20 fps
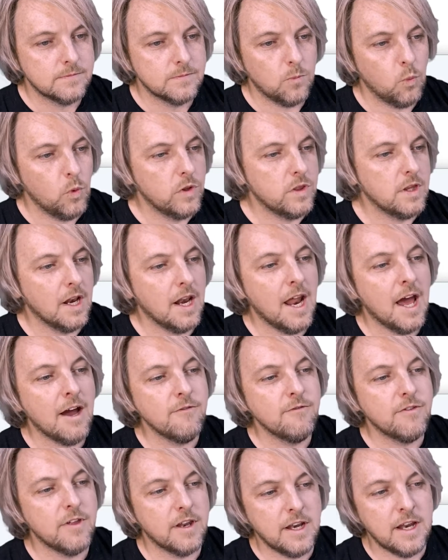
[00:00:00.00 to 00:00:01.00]
with a
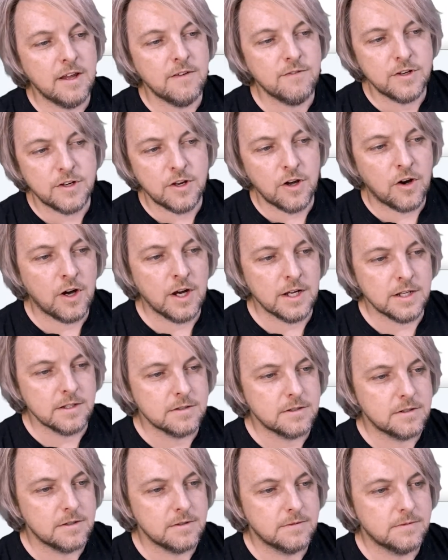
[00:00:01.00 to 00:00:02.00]
love that never
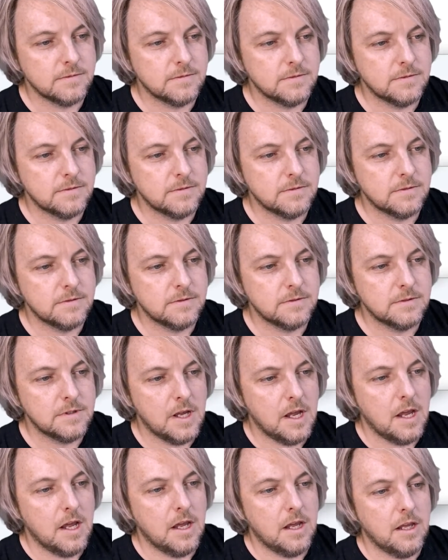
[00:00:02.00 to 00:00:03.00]
dies.
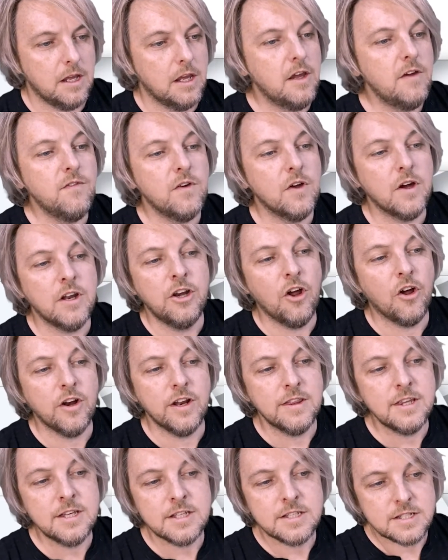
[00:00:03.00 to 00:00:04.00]
If you are not
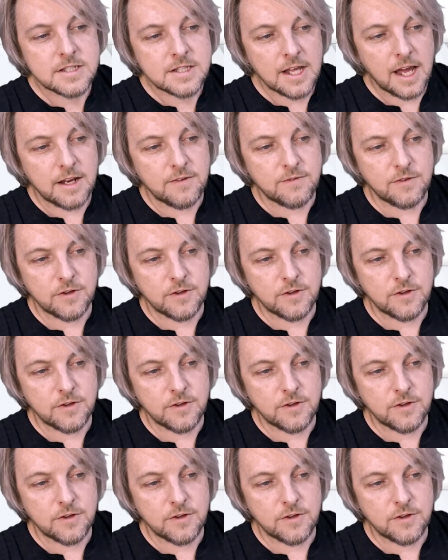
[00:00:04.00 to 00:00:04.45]
in this state for